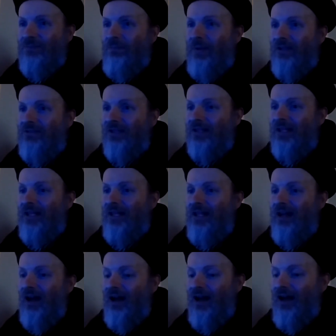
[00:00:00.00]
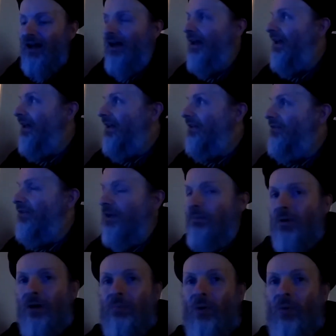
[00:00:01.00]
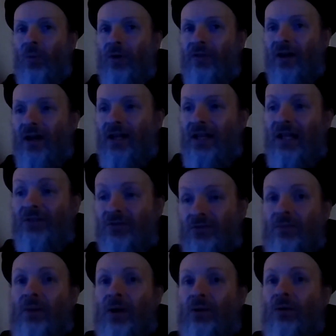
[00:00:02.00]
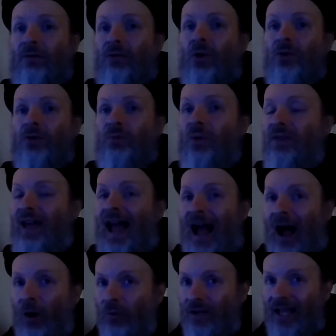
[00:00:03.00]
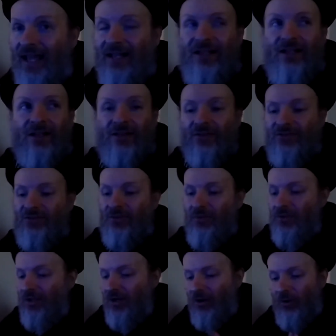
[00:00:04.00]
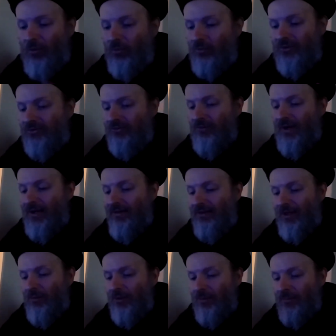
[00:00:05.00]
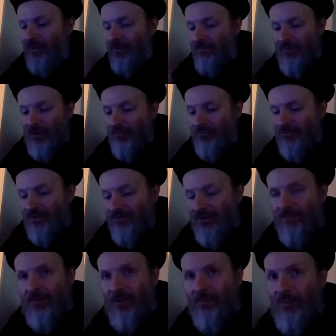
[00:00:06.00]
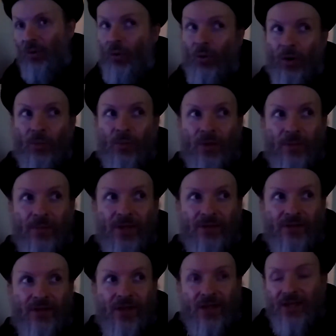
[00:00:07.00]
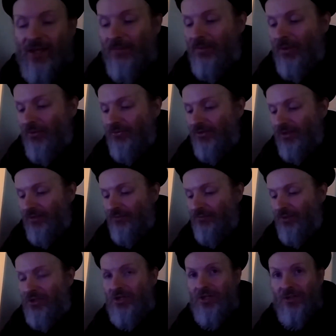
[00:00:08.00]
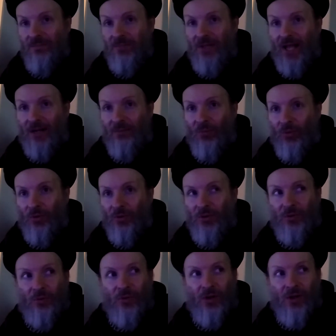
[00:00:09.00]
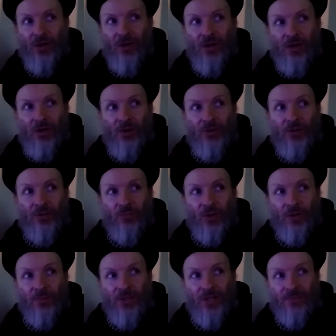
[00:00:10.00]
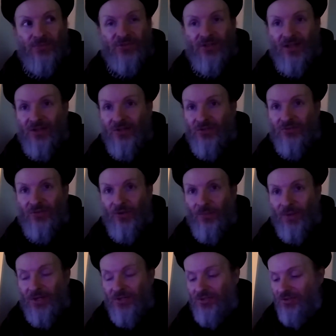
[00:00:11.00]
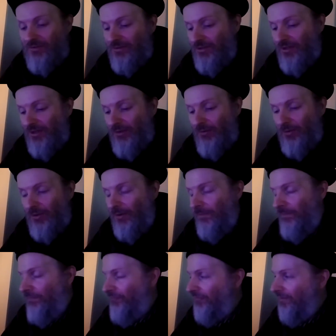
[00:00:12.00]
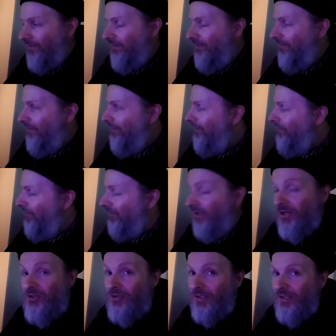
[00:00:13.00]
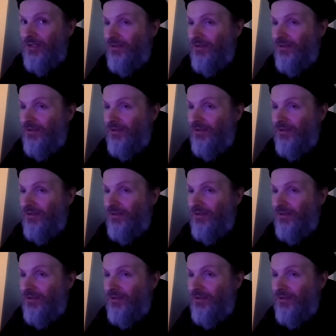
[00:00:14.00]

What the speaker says: basically Deep Purple with instrumental, of course, without any of the studio restraint that would have been imposed on Deep Purple, or would have been imposed on Richie Blackmore, who didn't want to be upstaged too much, or potentially